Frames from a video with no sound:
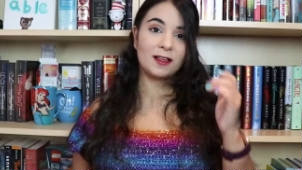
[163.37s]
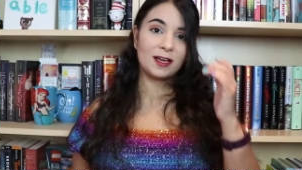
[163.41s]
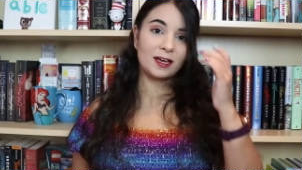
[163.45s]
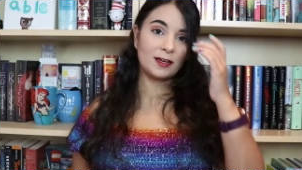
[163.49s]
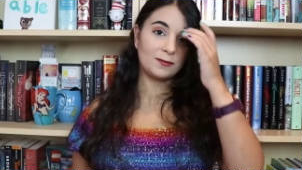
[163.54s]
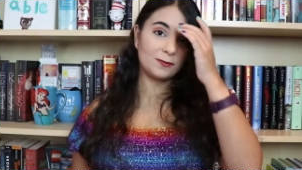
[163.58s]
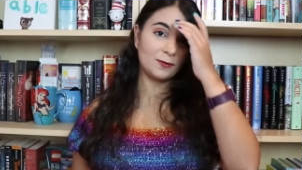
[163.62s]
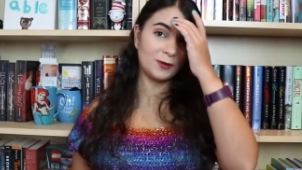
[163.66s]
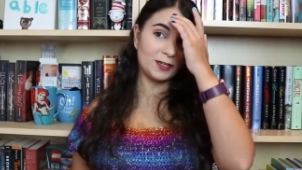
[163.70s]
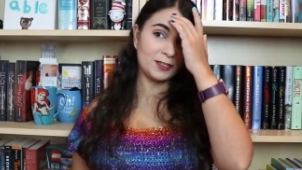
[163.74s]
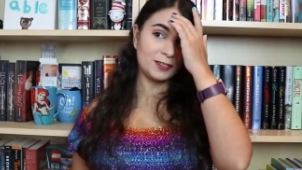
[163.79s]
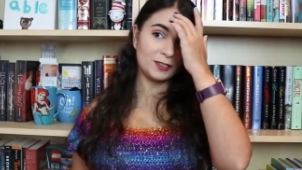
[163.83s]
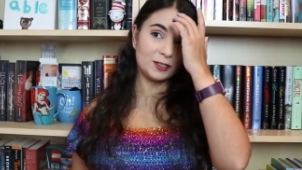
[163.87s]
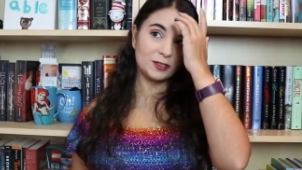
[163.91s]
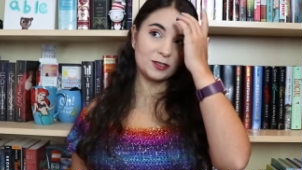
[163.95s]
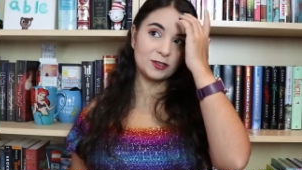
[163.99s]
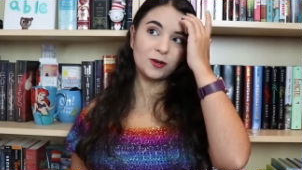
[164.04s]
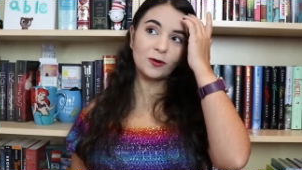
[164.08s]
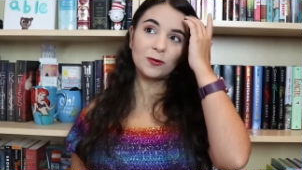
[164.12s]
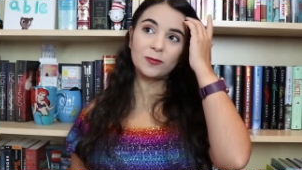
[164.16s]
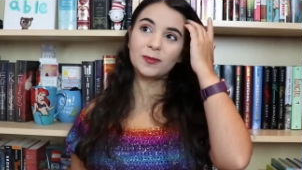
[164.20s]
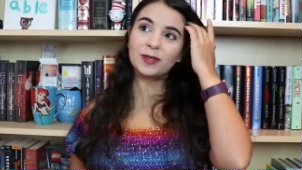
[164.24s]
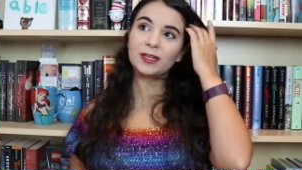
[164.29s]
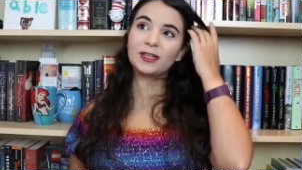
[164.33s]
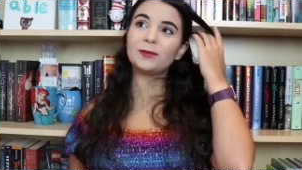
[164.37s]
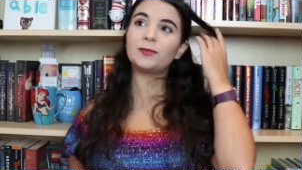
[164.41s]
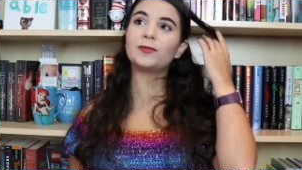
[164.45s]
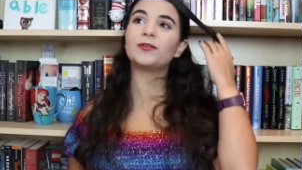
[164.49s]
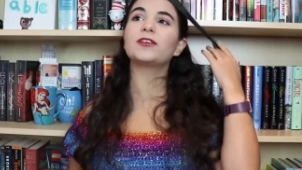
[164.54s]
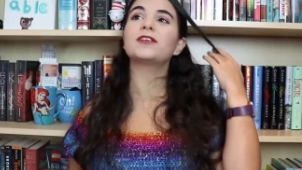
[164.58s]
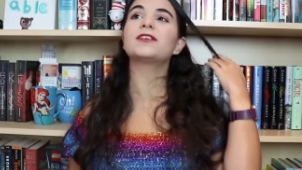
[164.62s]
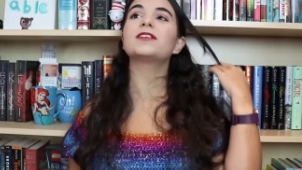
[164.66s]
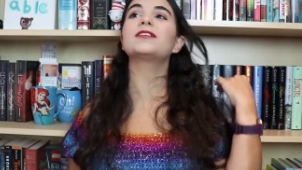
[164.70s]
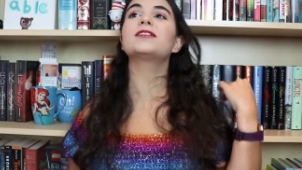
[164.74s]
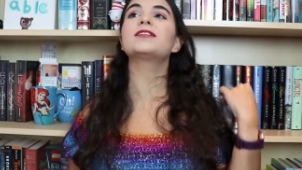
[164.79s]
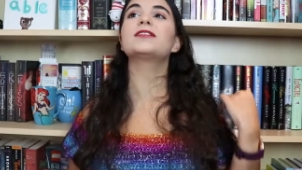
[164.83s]
I've read so many
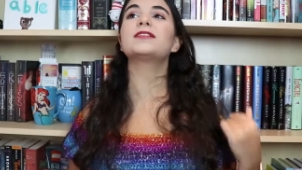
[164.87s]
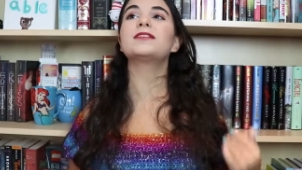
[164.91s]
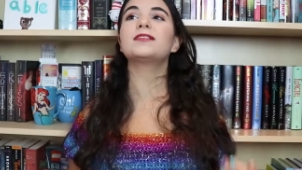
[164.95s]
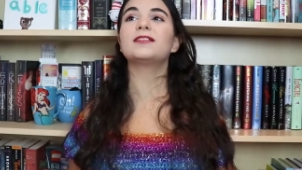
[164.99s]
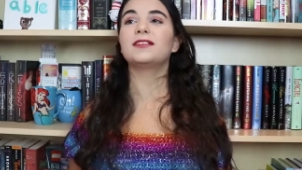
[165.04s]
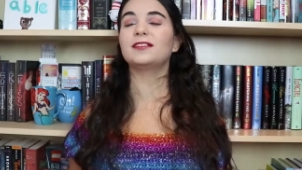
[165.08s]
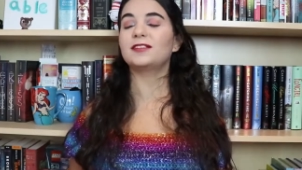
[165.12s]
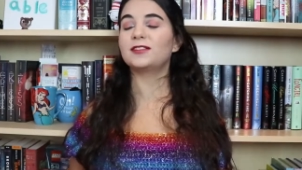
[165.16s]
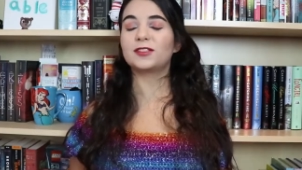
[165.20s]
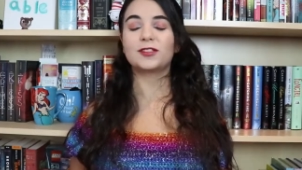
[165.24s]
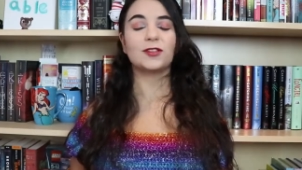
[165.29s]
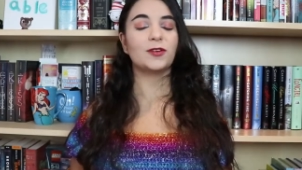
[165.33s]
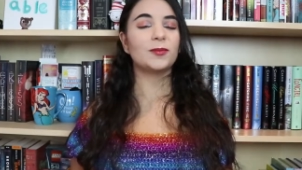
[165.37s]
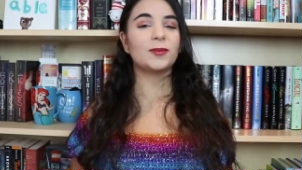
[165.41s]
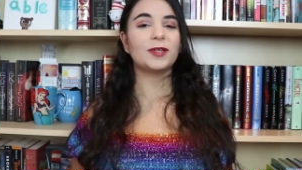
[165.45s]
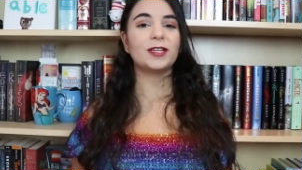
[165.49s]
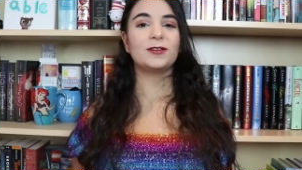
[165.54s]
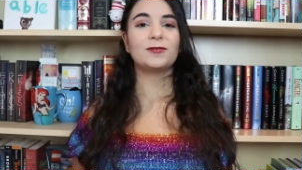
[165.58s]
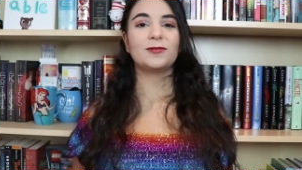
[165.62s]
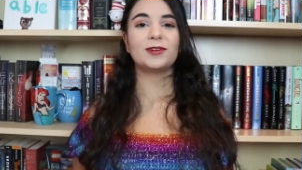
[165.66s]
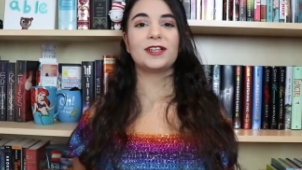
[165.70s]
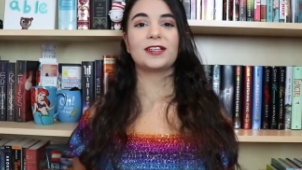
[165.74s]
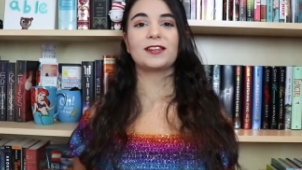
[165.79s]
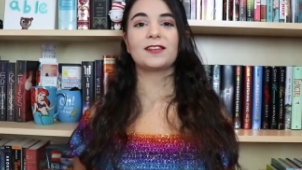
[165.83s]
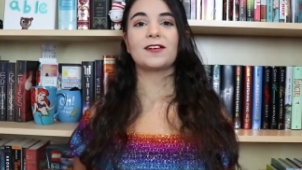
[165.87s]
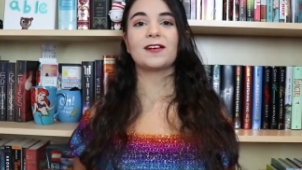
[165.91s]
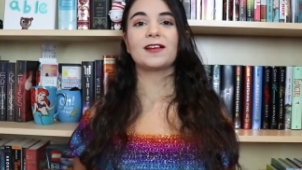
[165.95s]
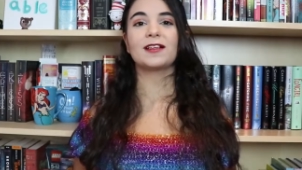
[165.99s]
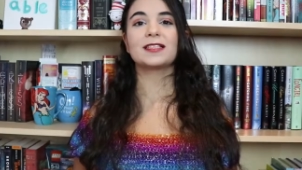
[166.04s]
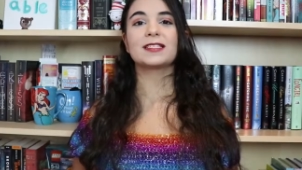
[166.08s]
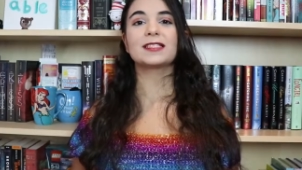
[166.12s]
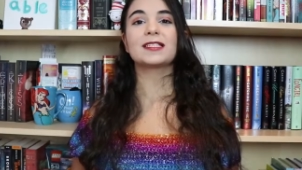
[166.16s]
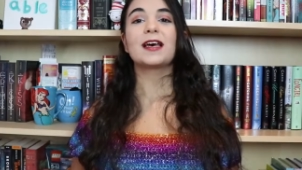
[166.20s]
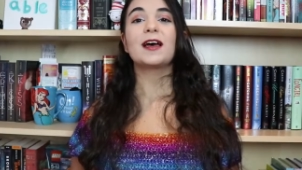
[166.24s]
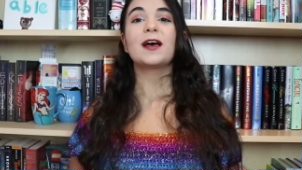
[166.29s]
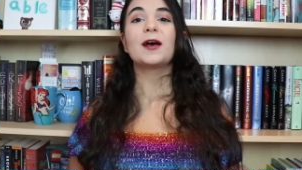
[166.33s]
books in so many
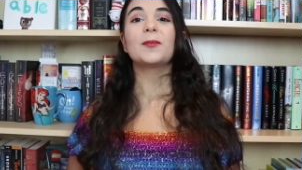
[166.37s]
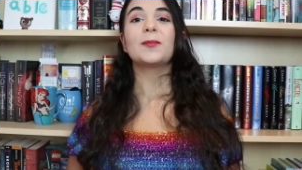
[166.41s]
readathons,